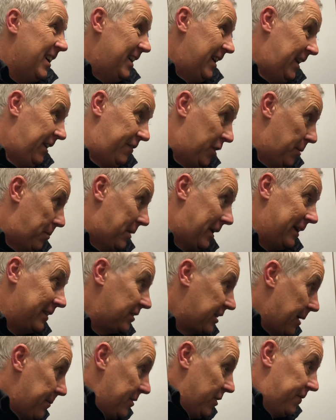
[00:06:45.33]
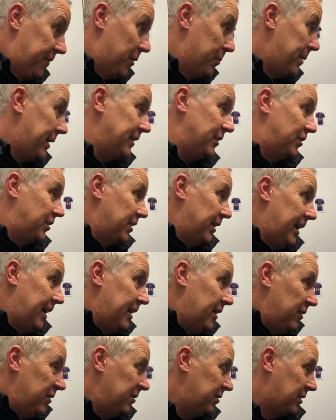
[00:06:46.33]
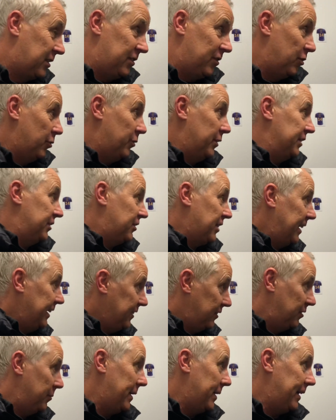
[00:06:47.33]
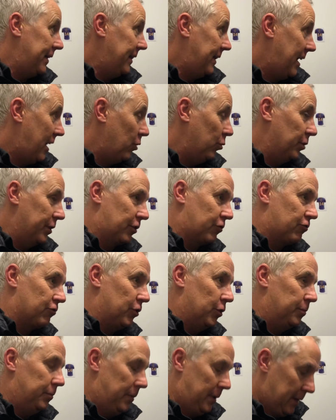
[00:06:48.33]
Even the players coming off the bench today, because I always say it's about the whole of the group,